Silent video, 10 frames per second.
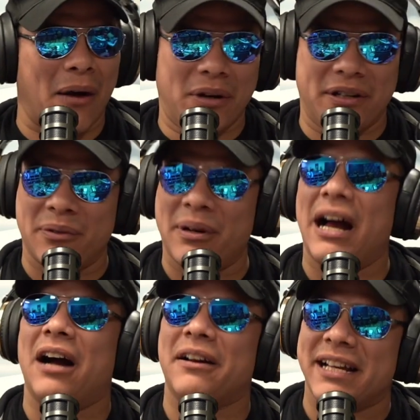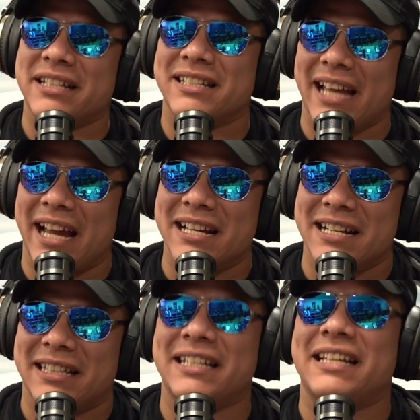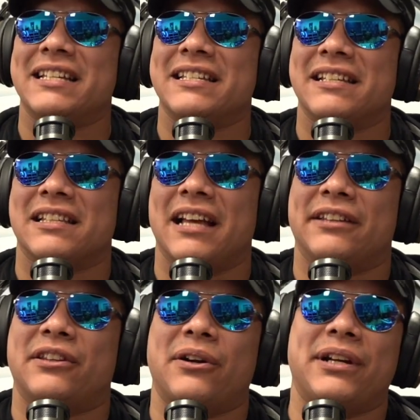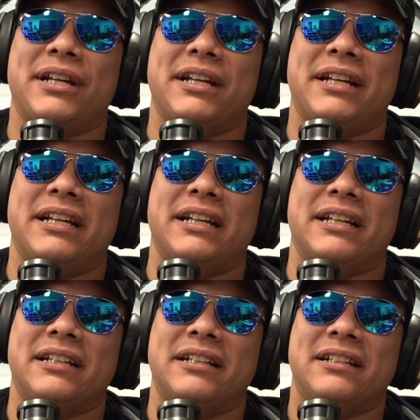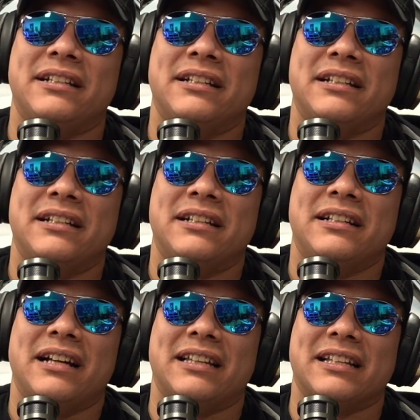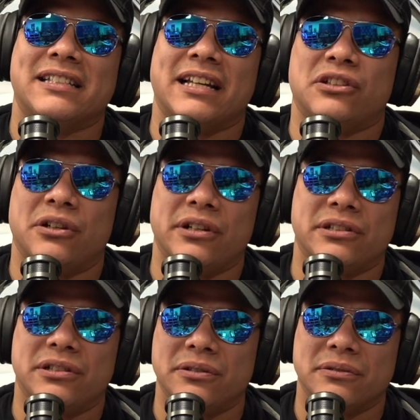You know what? I'll guess his age. I think Izzy's like 30. I think he's like 32.